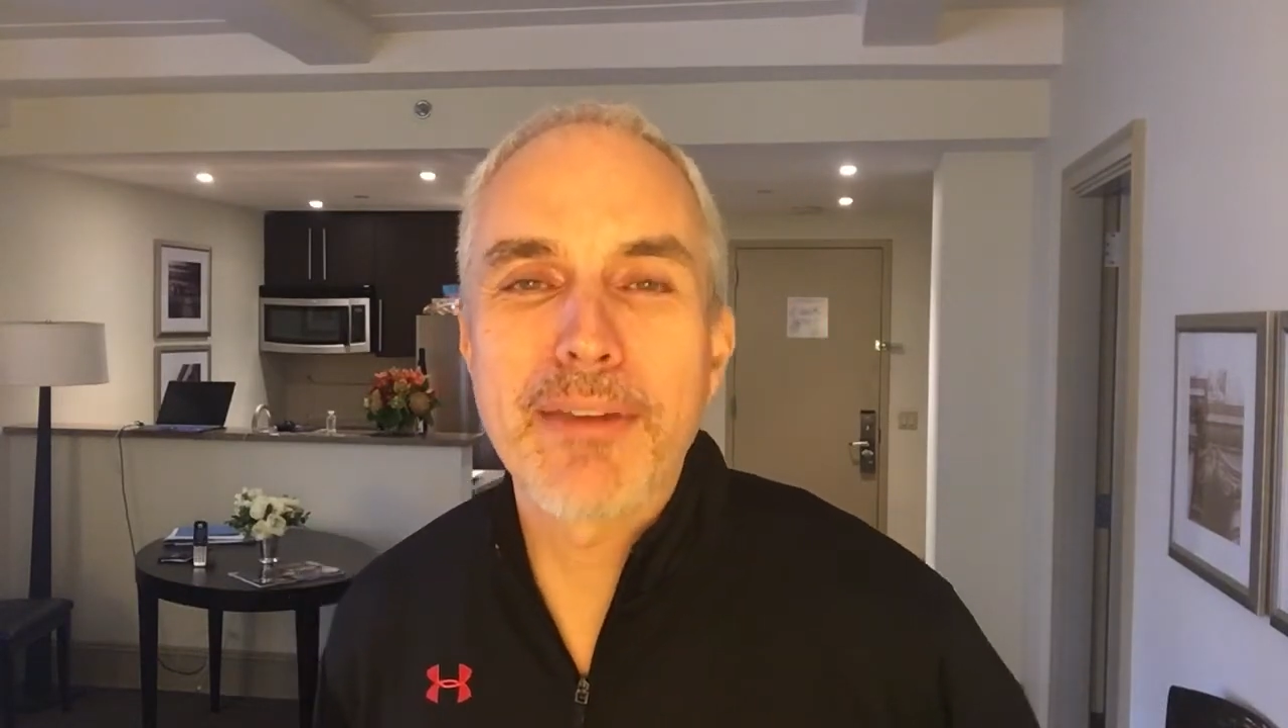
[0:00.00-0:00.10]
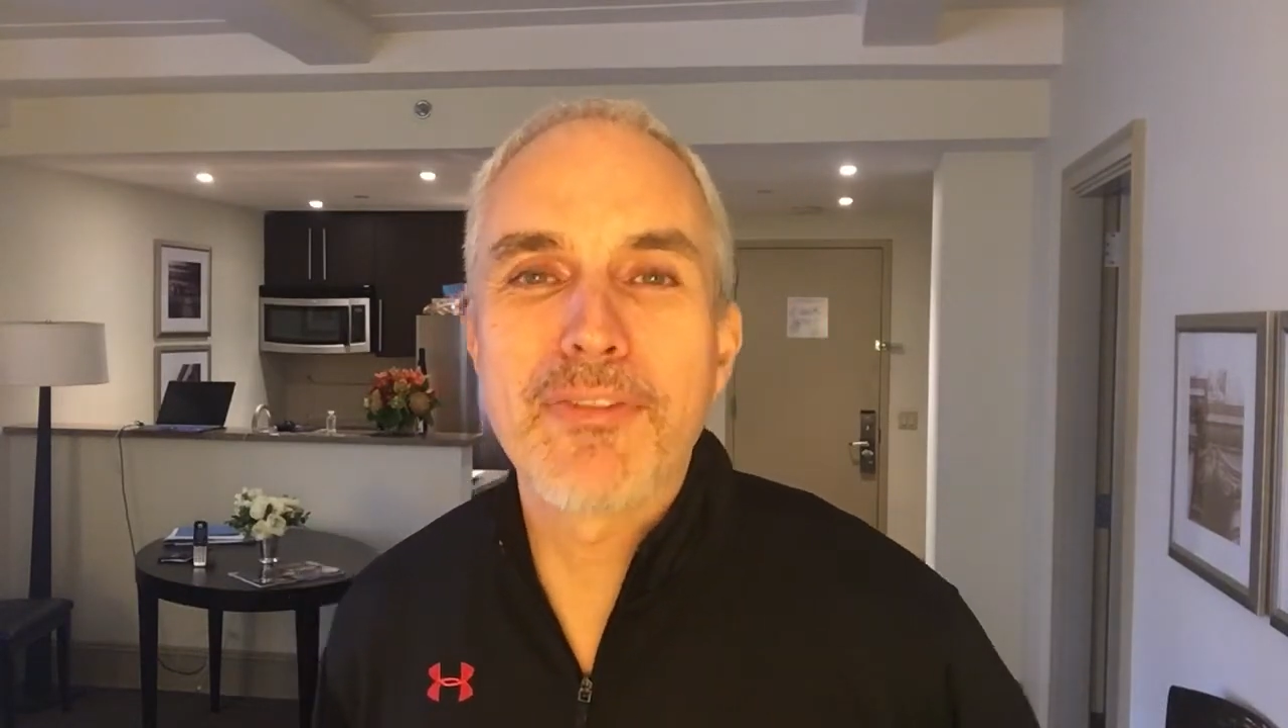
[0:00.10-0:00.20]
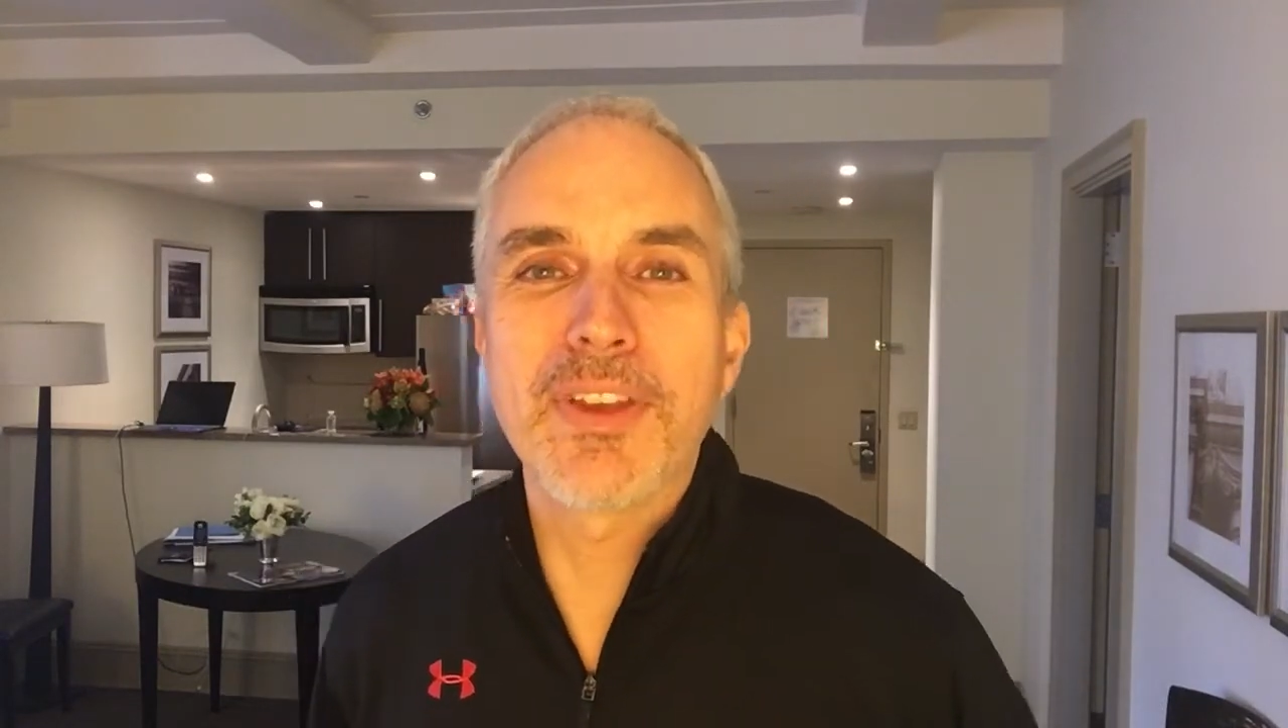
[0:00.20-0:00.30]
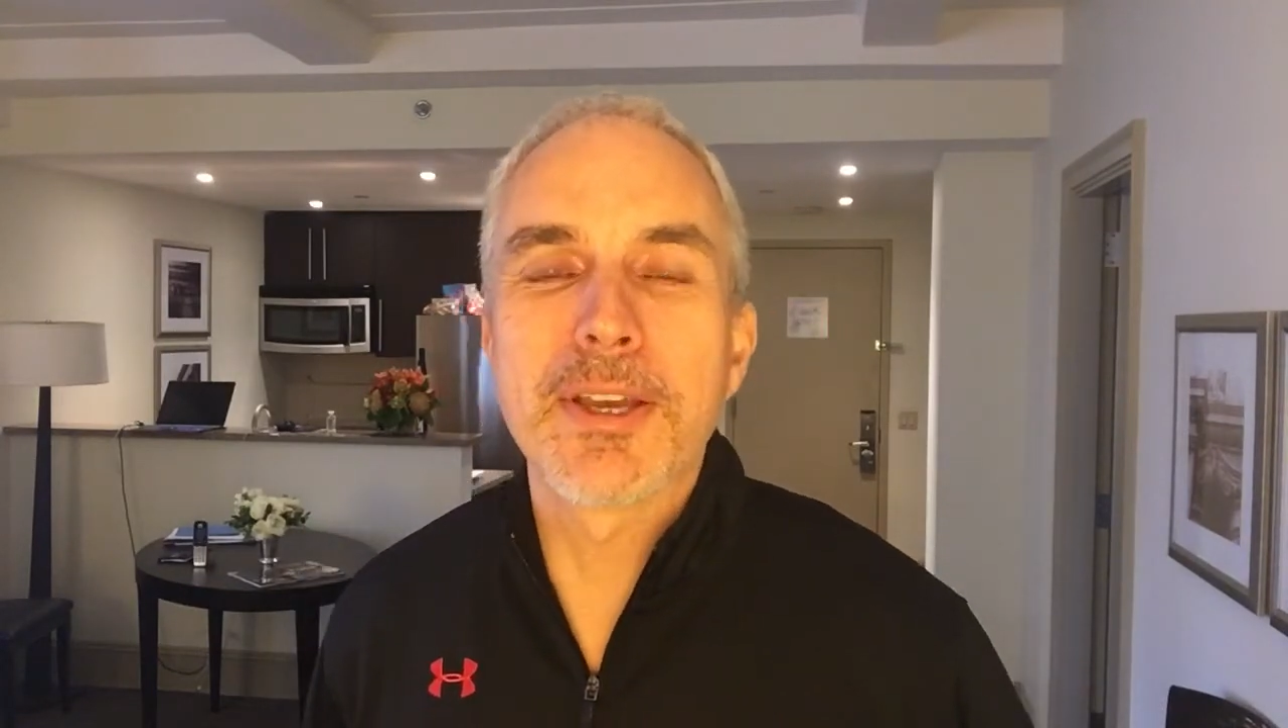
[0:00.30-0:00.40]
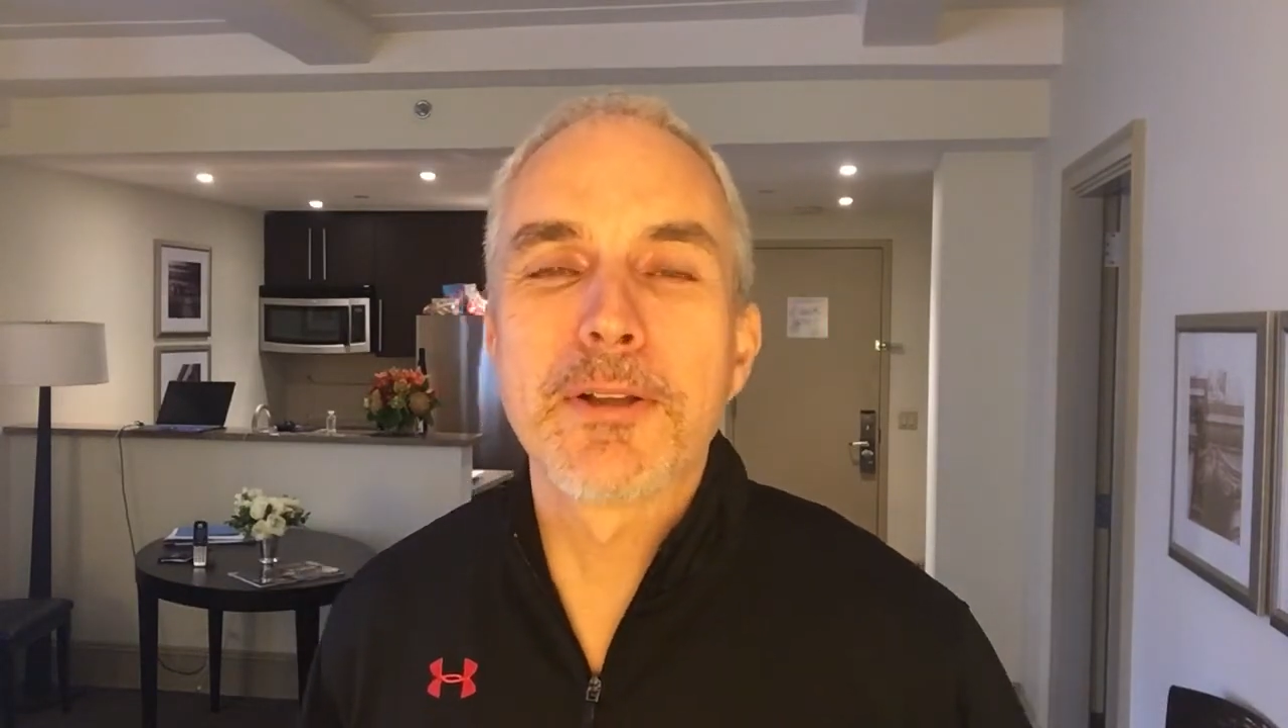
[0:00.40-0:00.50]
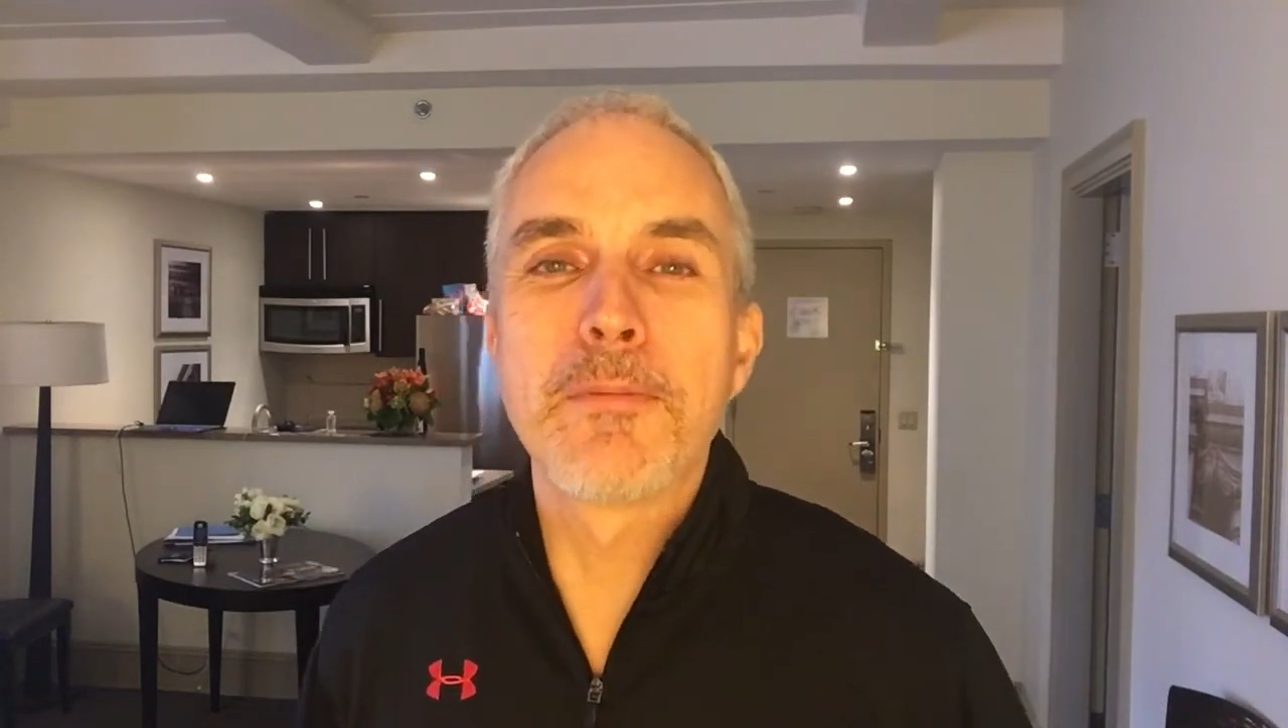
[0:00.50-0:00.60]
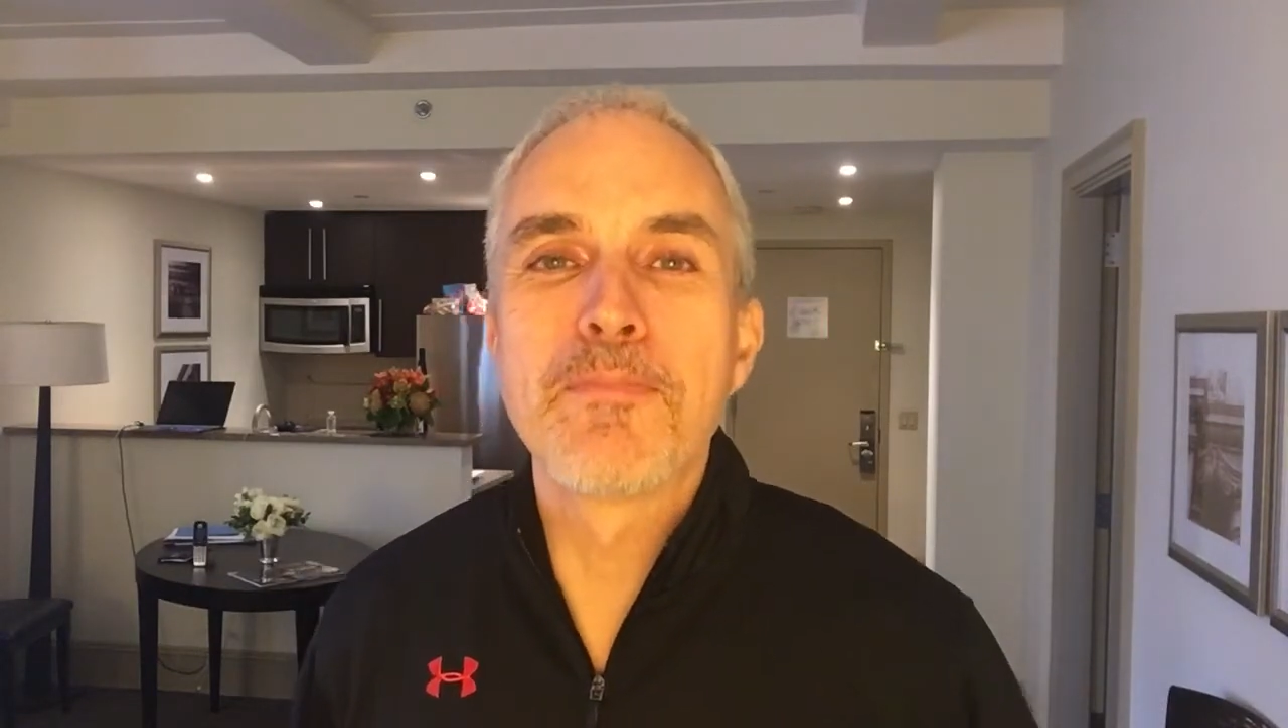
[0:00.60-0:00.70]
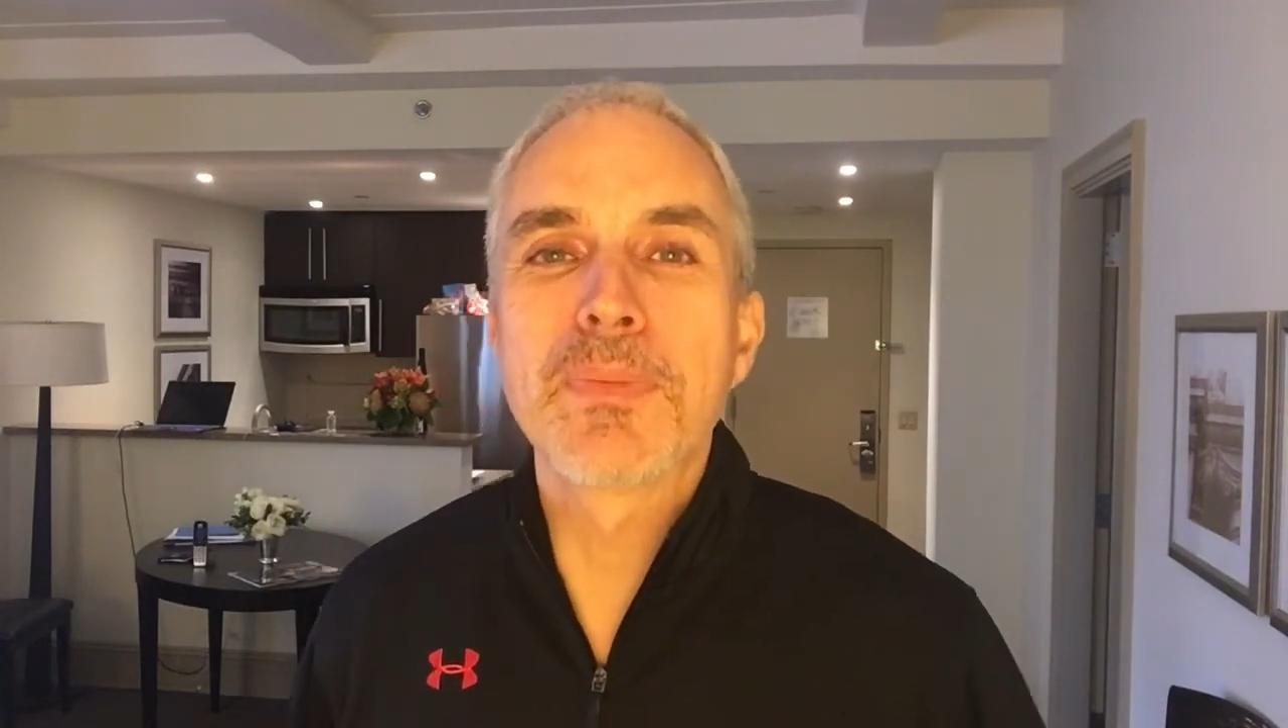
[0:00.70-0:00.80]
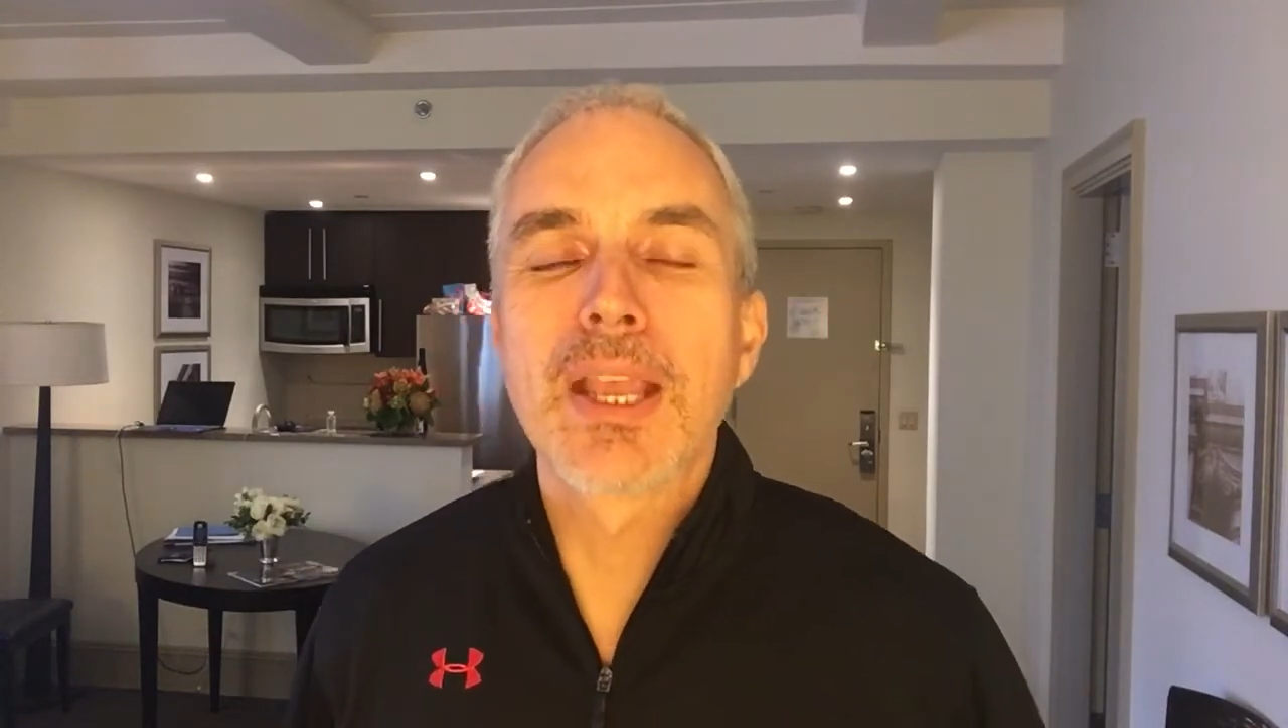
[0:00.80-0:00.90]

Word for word: feel,